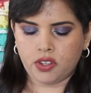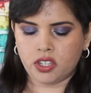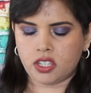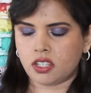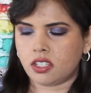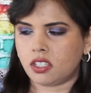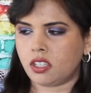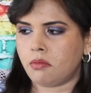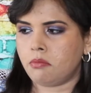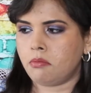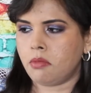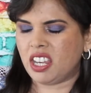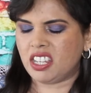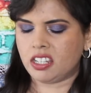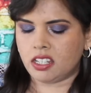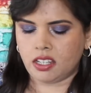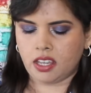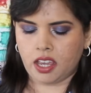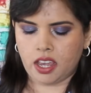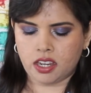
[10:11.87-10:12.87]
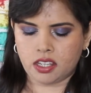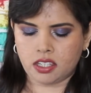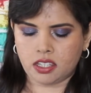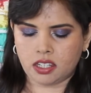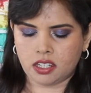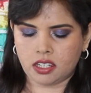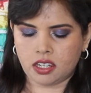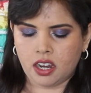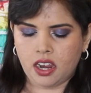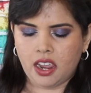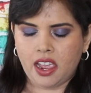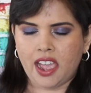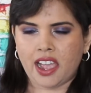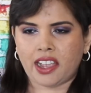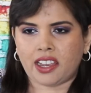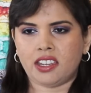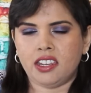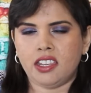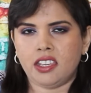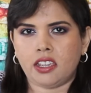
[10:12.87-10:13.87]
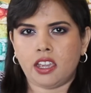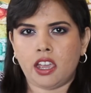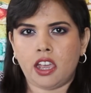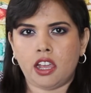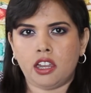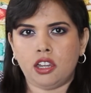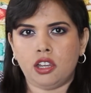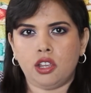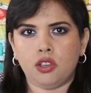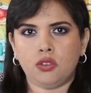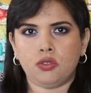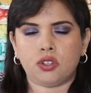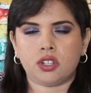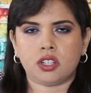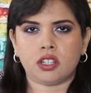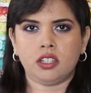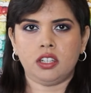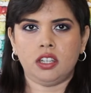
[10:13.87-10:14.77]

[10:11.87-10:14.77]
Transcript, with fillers: It is the medicated acne care lotion.